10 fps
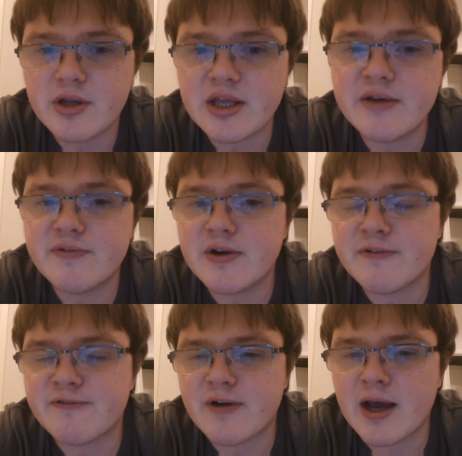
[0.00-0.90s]
even
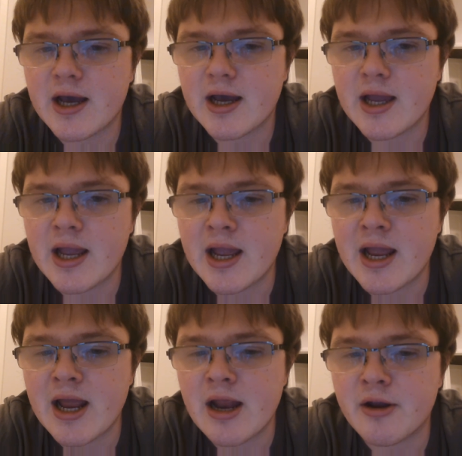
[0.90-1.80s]
if,
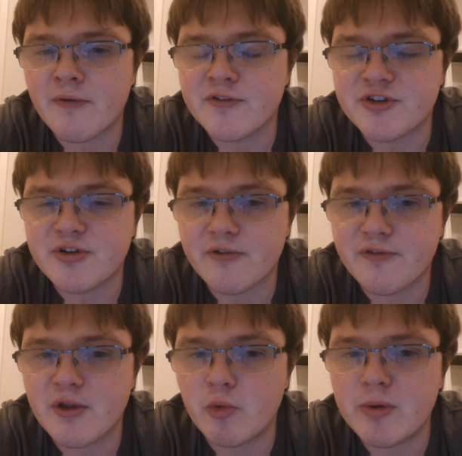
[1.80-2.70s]
and on the stuff
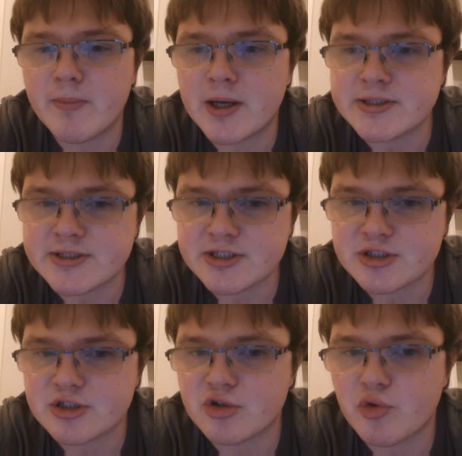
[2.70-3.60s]
that we might
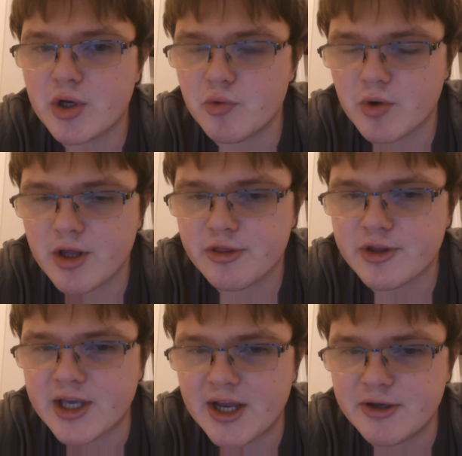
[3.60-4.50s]
disagree with,
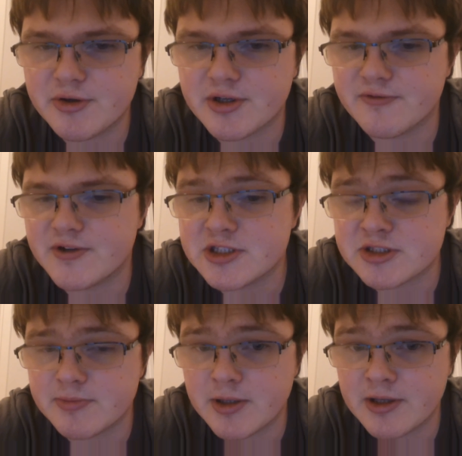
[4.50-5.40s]
can you
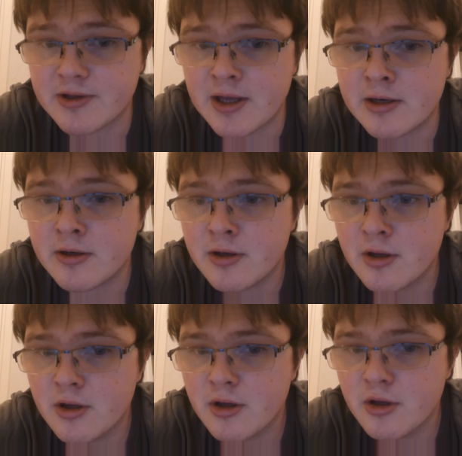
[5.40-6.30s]
convince me that
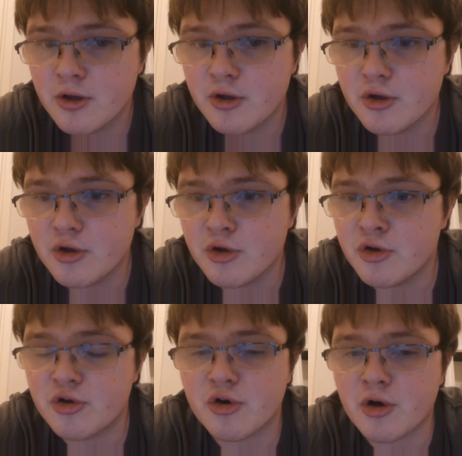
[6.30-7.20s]

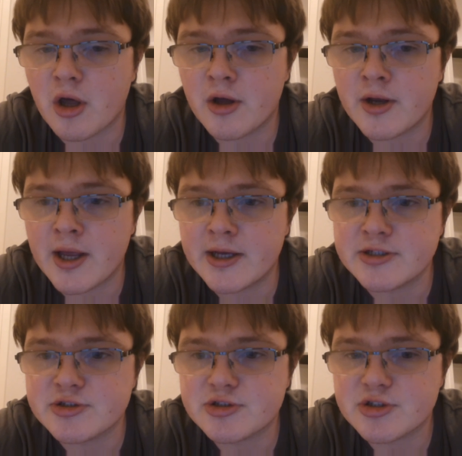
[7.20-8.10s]
you're not
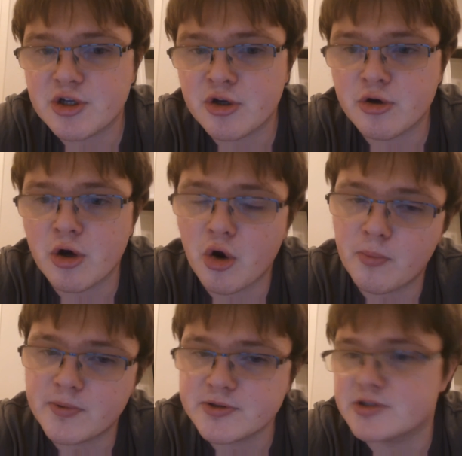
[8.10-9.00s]
as, you're
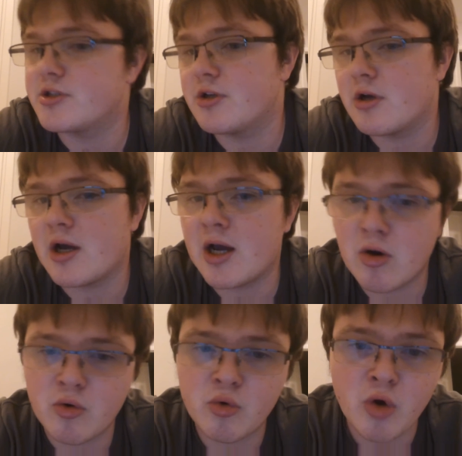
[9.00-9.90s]
open to, you know,
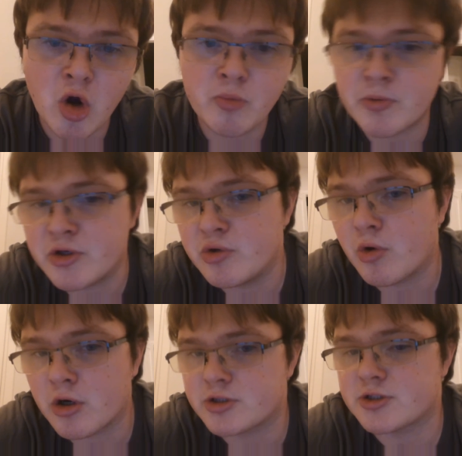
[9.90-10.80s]
how open you
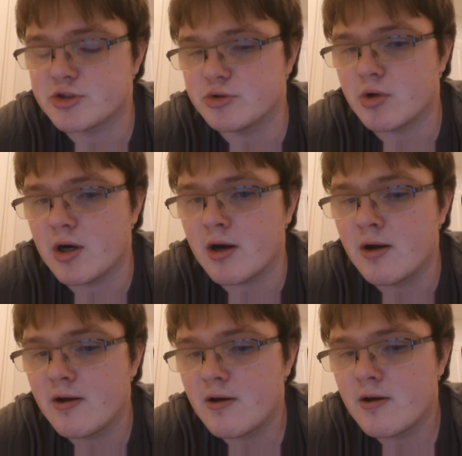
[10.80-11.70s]
are to
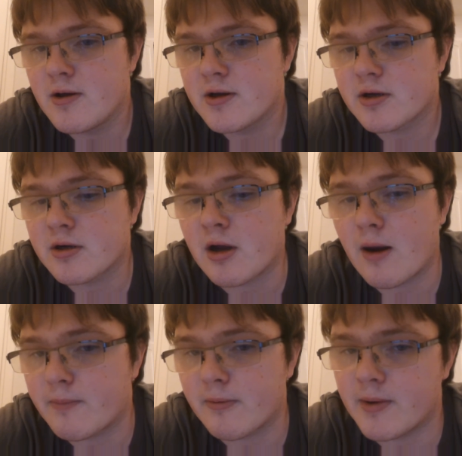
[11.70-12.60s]

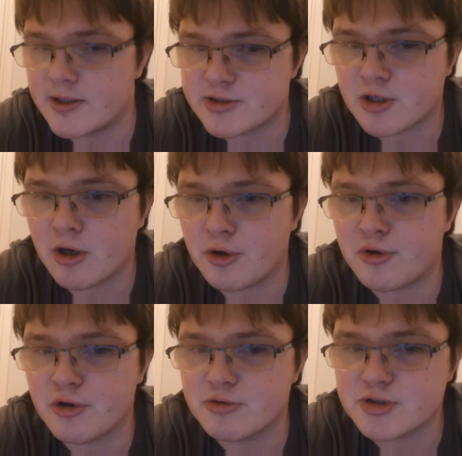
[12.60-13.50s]
compromise on
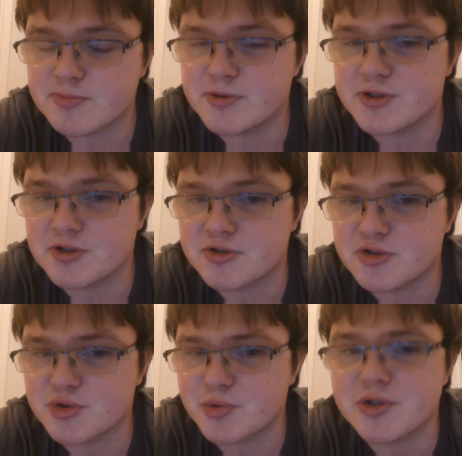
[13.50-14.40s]
those
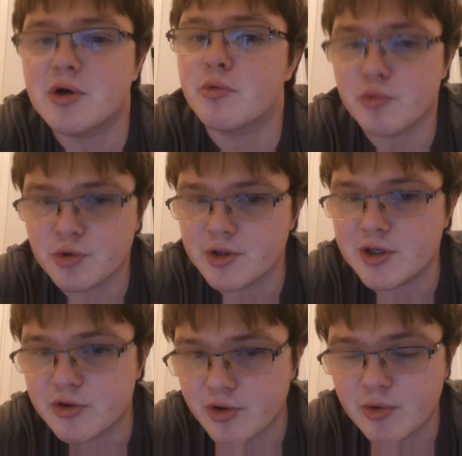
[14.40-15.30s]
positions we don't really
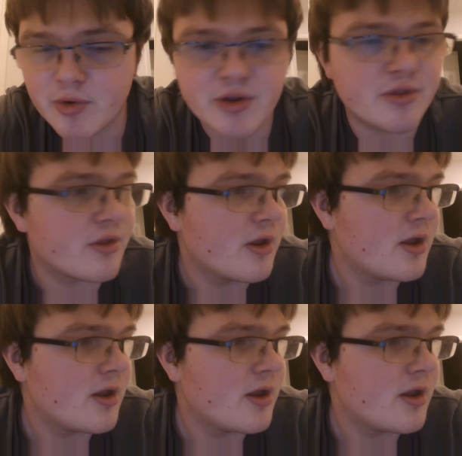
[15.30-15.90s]
agree with?